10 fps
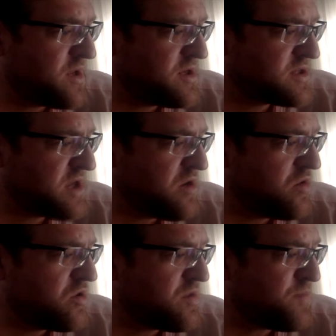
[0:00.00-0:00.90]

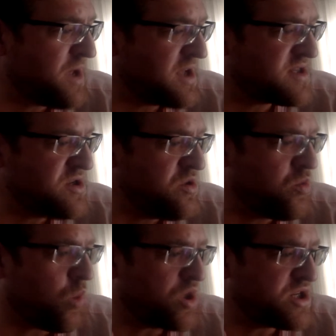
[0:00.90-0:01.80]
So the person who
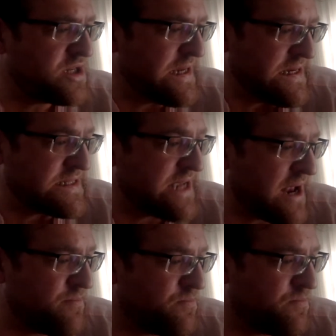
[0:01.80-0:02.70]
washes
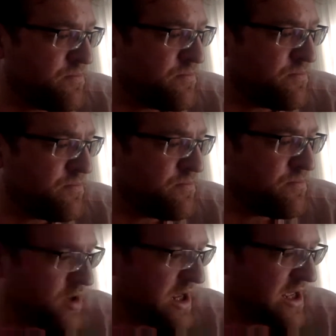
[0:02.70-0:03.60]
the dead
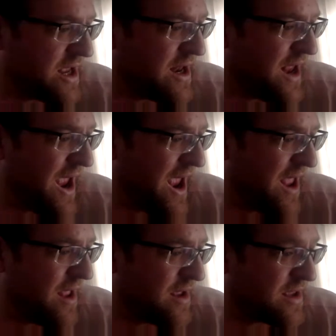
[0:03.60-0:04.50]
body can
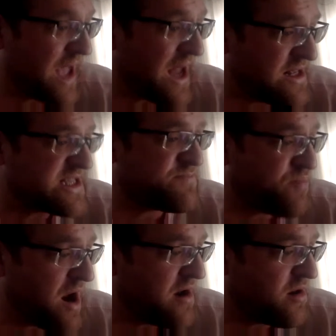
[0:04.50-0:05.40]
it
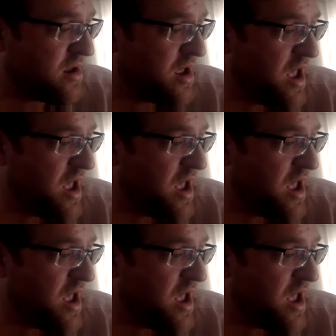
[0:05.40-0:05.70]
spread